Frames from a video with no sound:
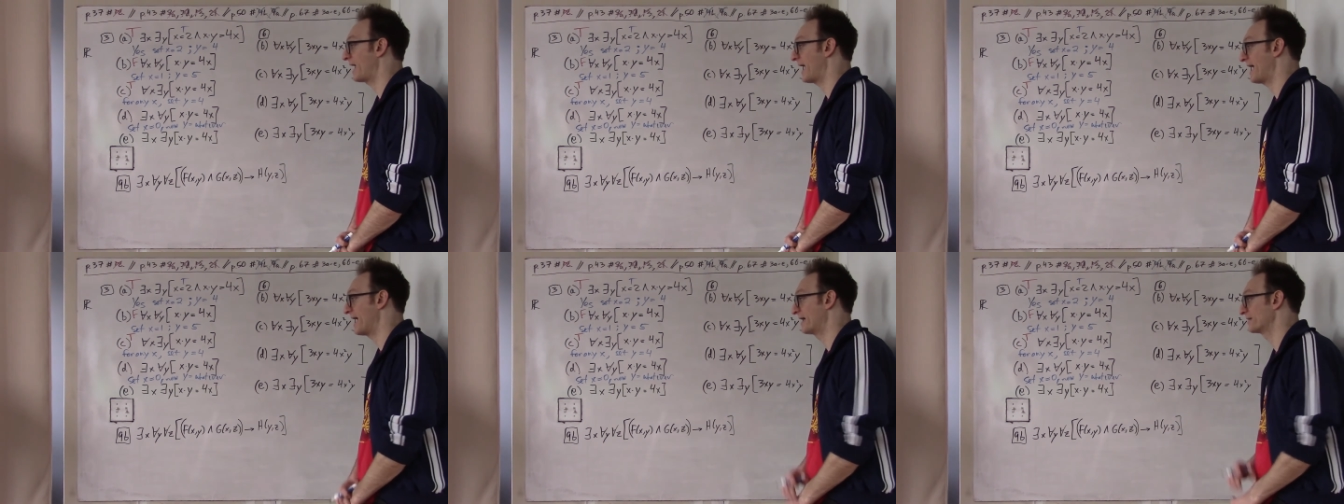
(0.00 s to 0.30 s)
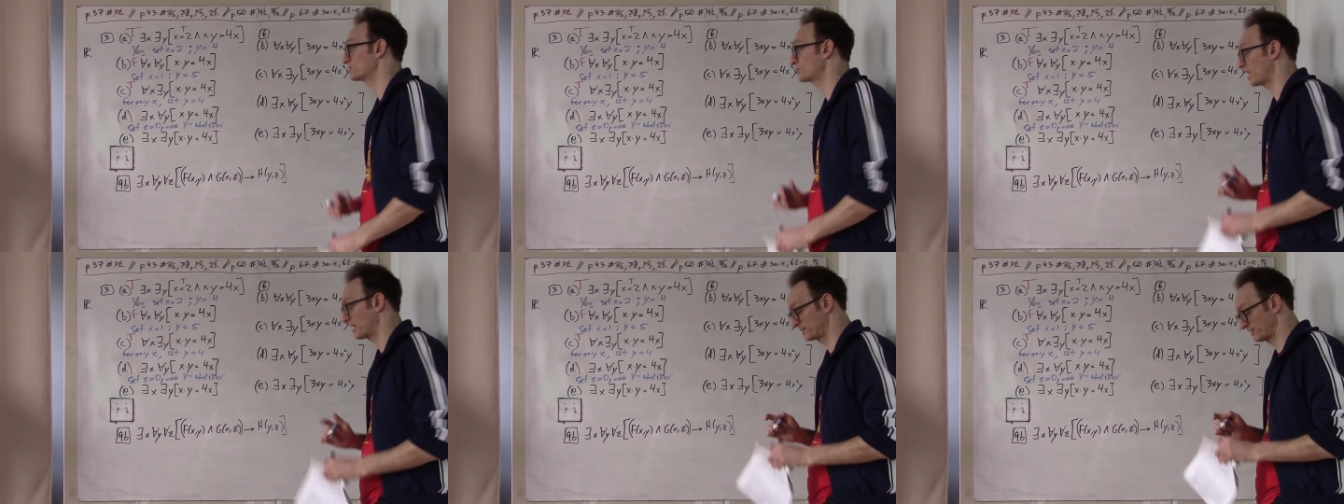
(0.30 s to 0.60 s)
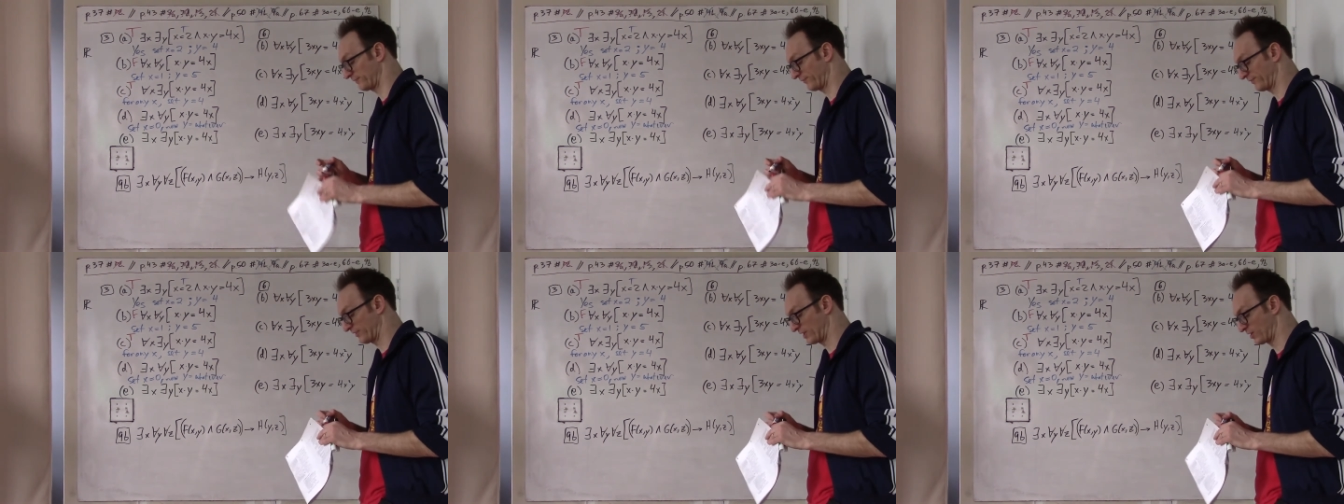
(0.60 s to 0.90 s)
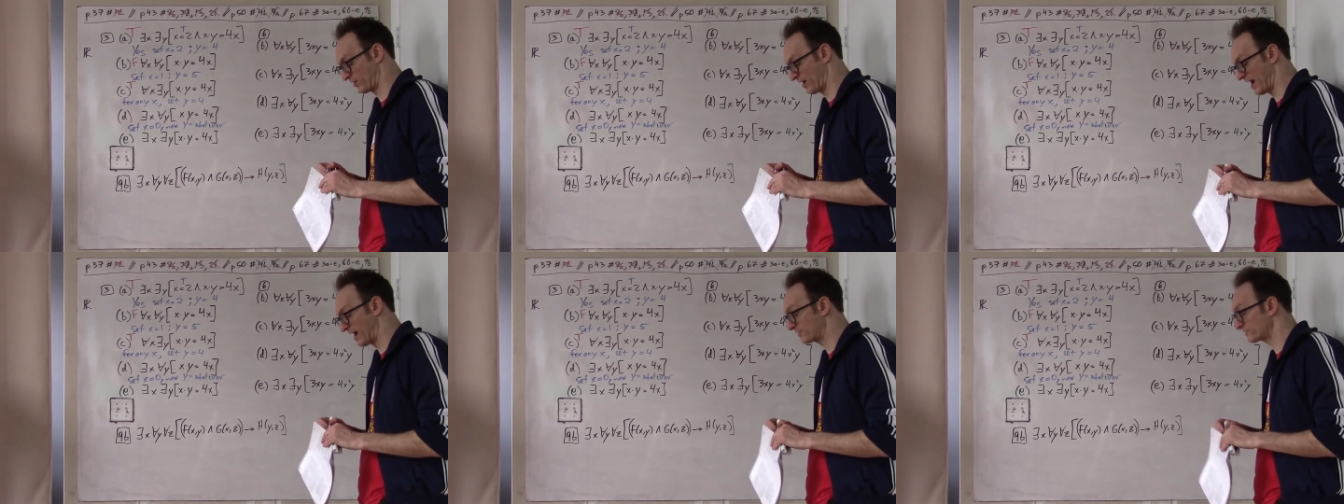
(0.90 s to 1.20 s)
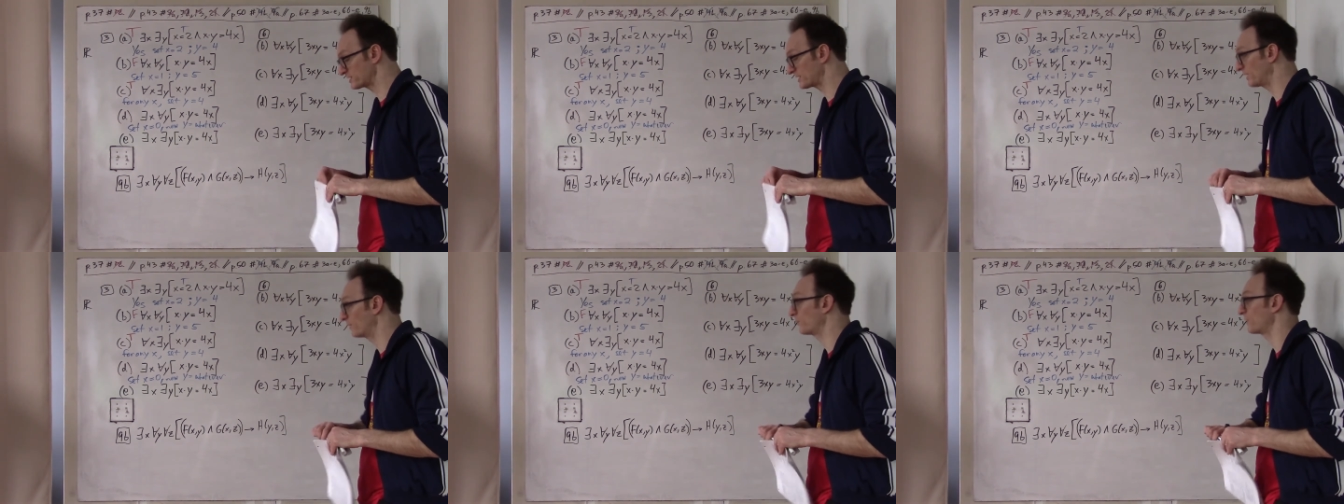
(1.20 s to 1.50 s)
uh, trying to figure
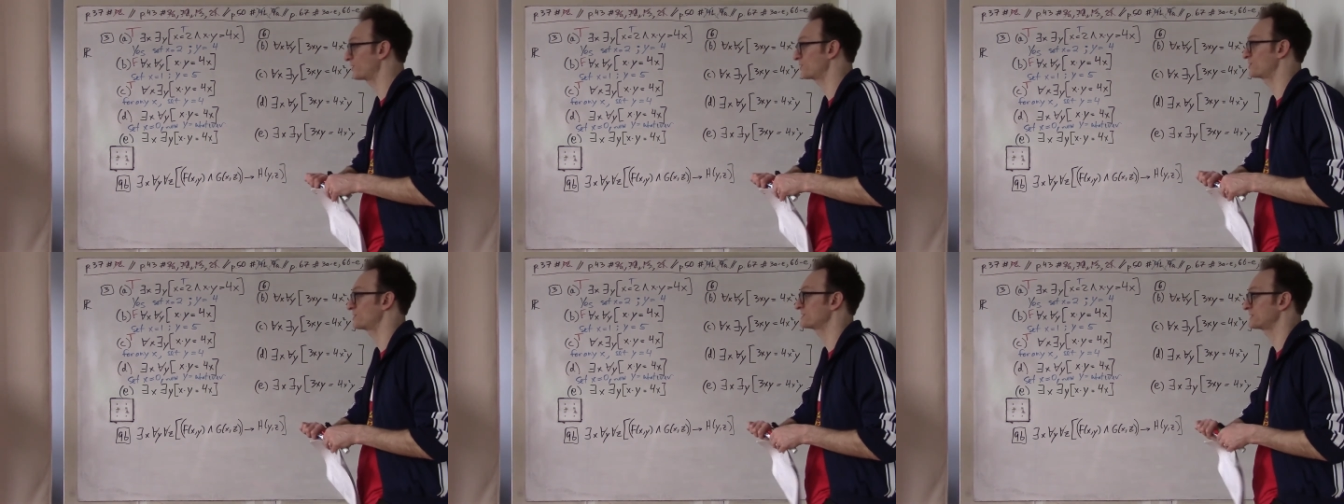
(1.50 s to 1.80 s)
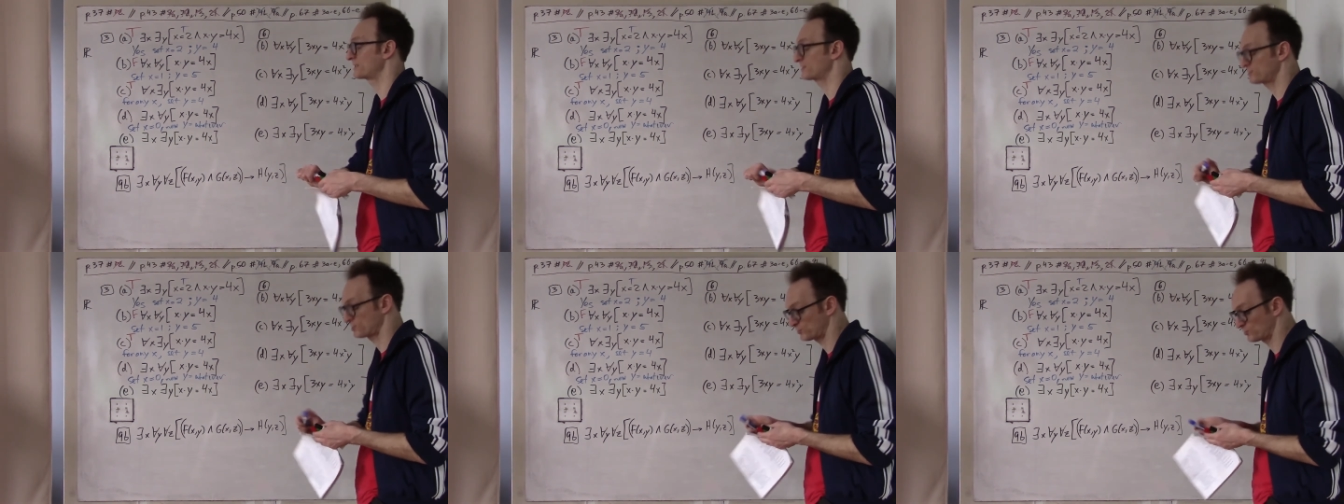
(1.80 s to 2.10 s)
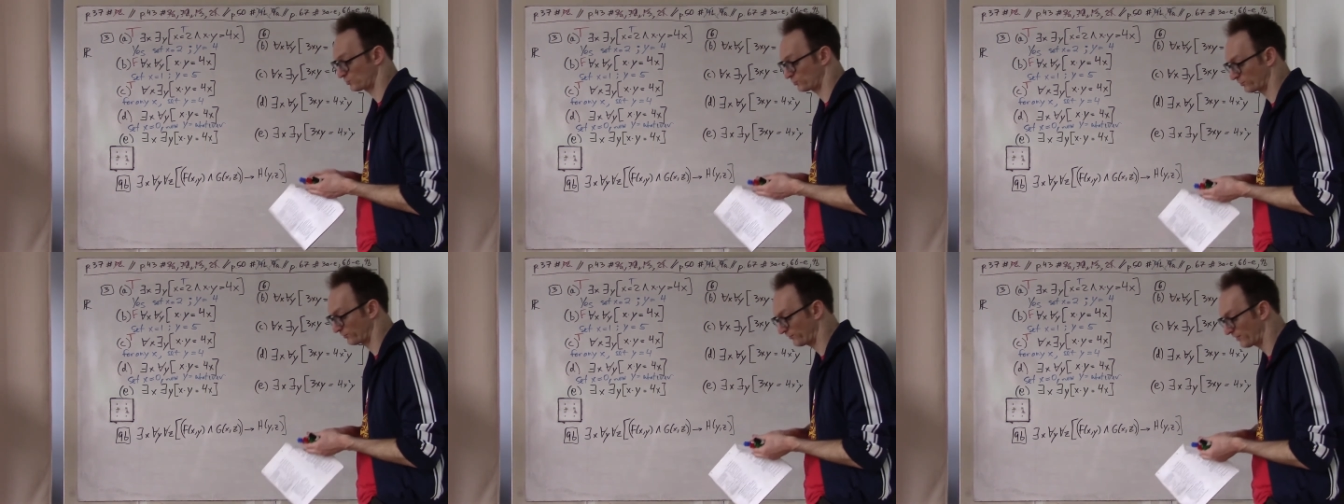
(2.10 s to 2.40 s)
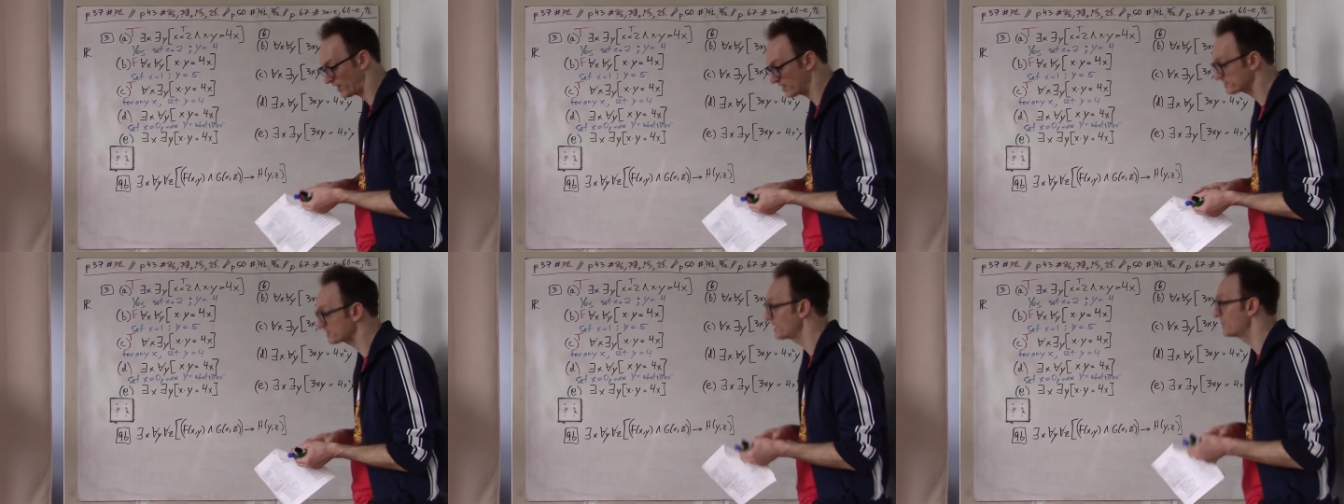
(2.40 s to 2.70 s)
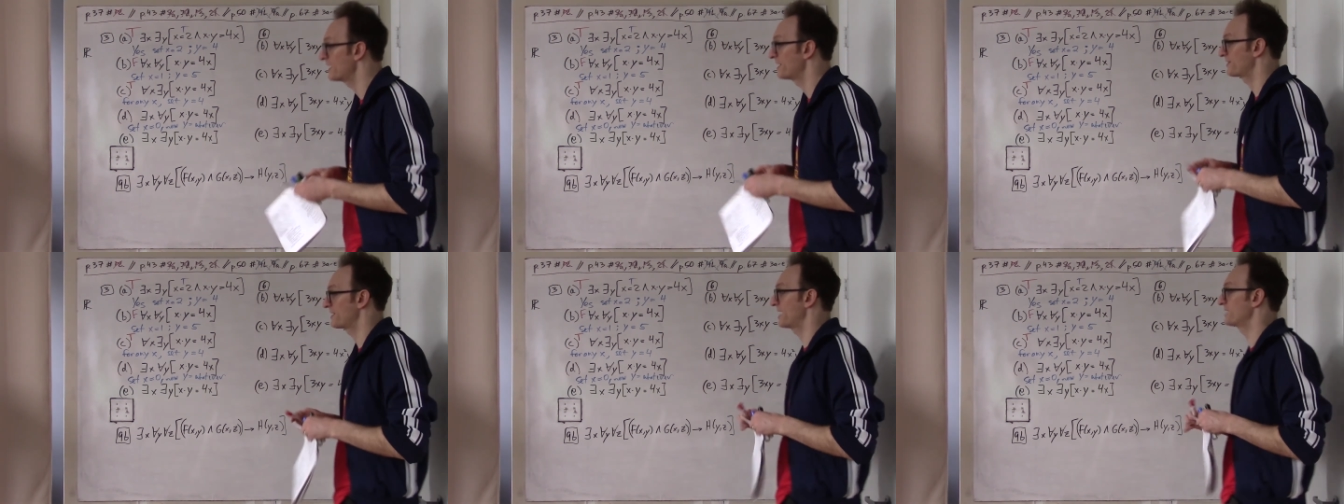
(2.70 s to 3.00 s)
out uh, whether the sentence is true or false. The